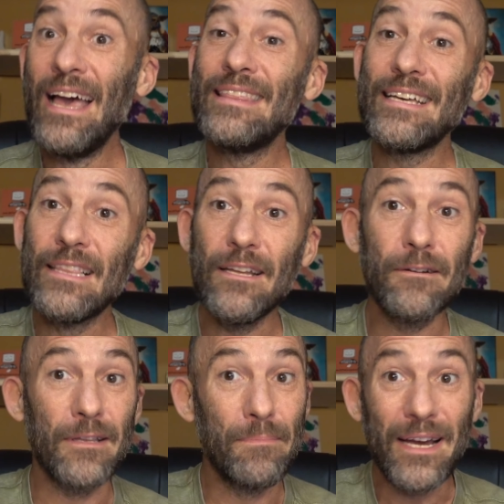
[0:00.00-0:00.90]
They
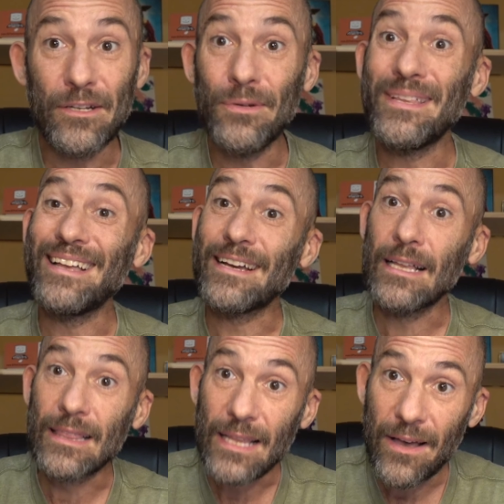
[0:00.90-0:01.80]
literally might do that like
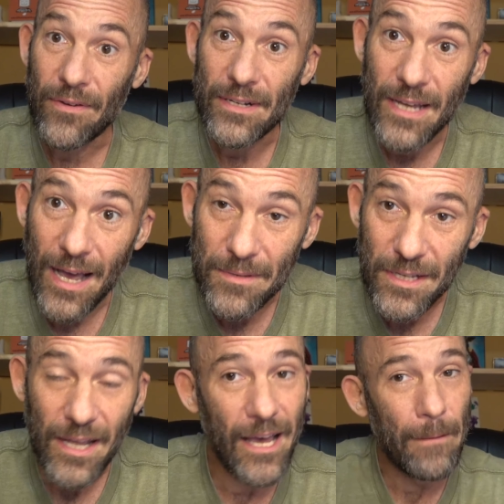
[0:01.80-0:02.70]
11 times a
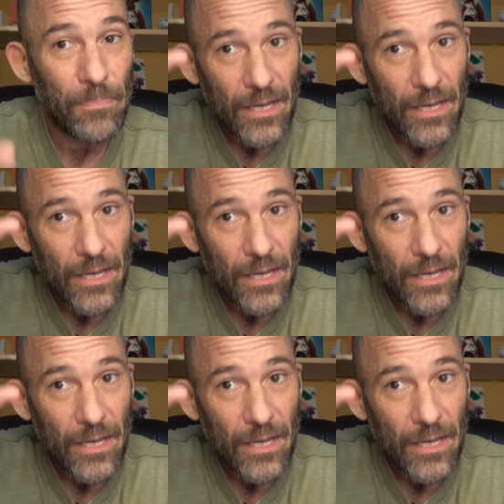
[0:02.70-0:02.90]
day.